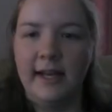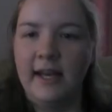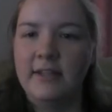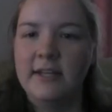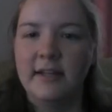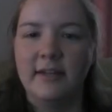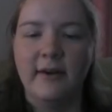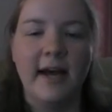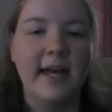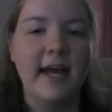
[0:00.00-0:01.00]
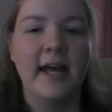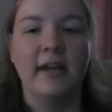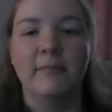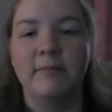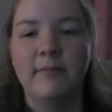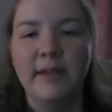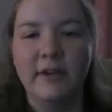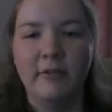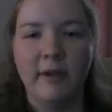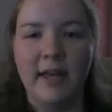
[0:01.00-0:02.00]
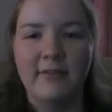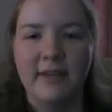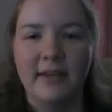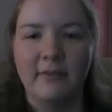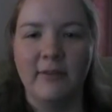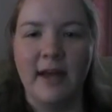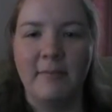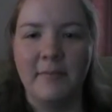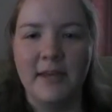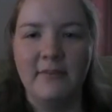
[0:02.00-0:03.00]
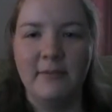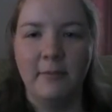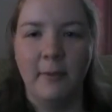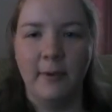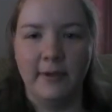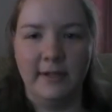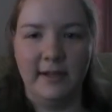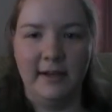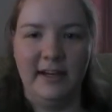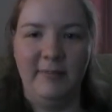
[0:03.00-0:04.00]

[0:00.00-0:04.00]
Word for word: And I tell you, I had a big craving for that beef bourguignon.